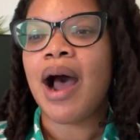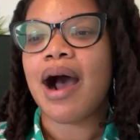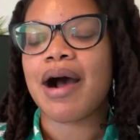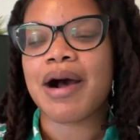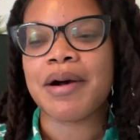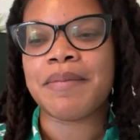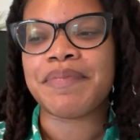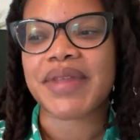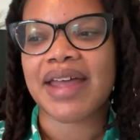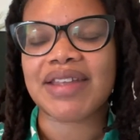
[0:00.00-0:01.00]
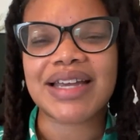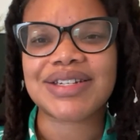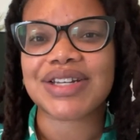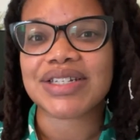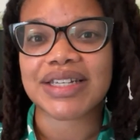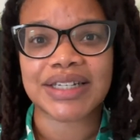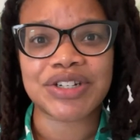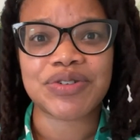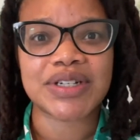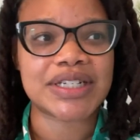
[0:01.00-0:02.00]
And that's just
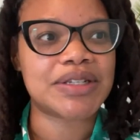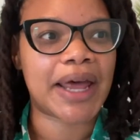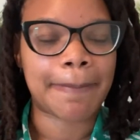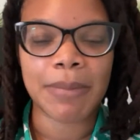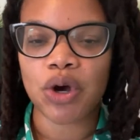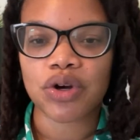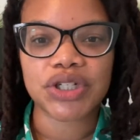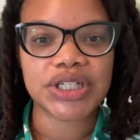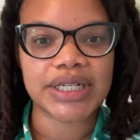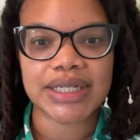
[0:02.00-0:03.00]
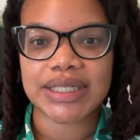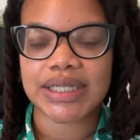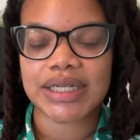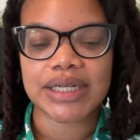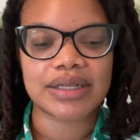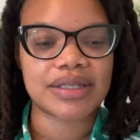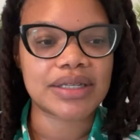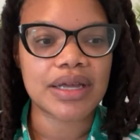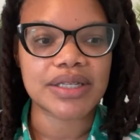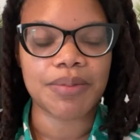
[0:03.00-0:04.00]
literally just like milk, chia seeds,
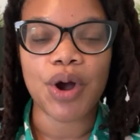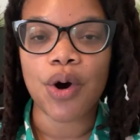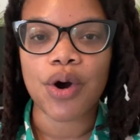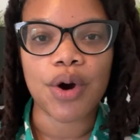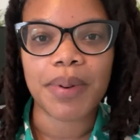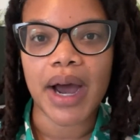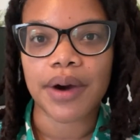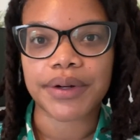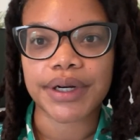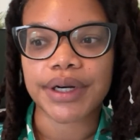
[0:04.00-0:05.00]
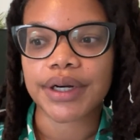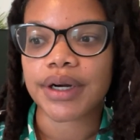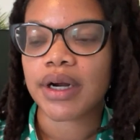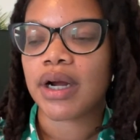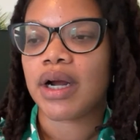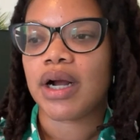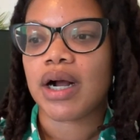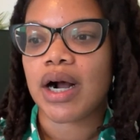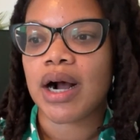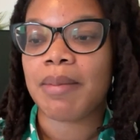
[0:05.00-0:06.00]
some cocoa powder.
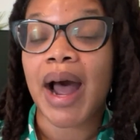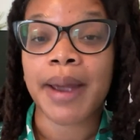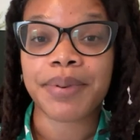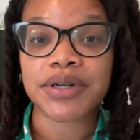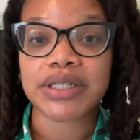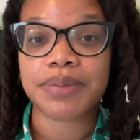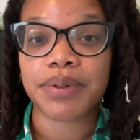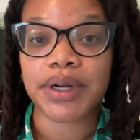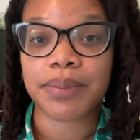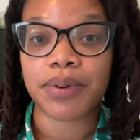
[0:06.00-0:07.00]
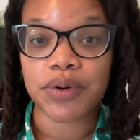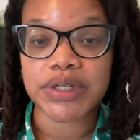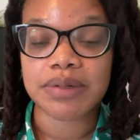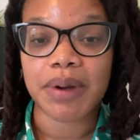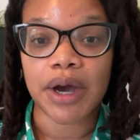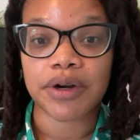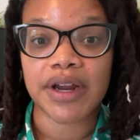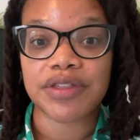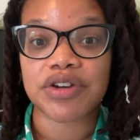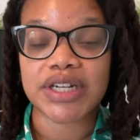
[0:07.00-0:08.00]
I personally put protein powder
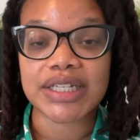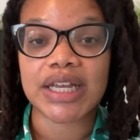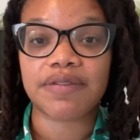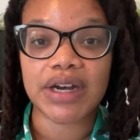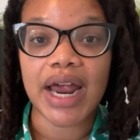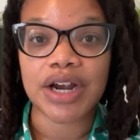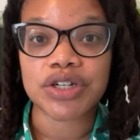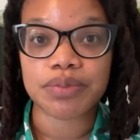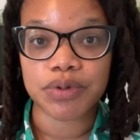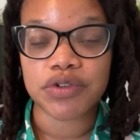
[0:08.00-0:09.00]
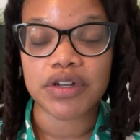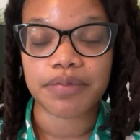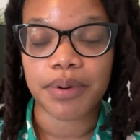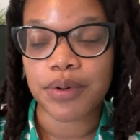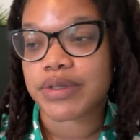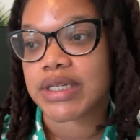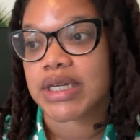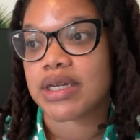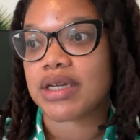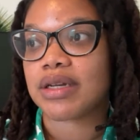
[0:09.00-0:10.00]
in there just to give it an extra boost of
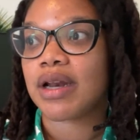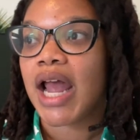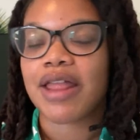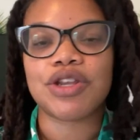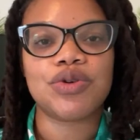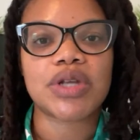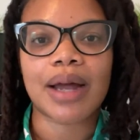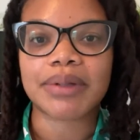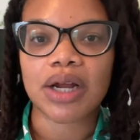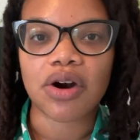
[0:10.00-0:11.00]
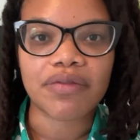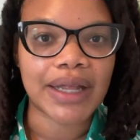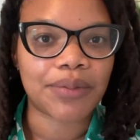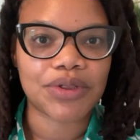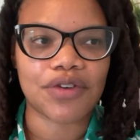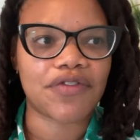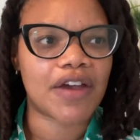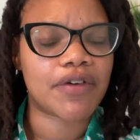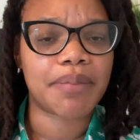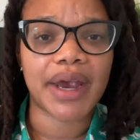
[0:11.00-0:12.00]
protein. And then you top that off like with your
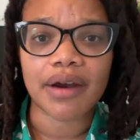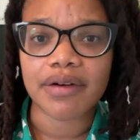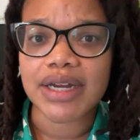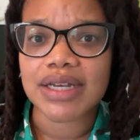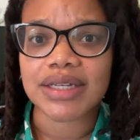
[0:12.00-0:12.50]
favorite berries.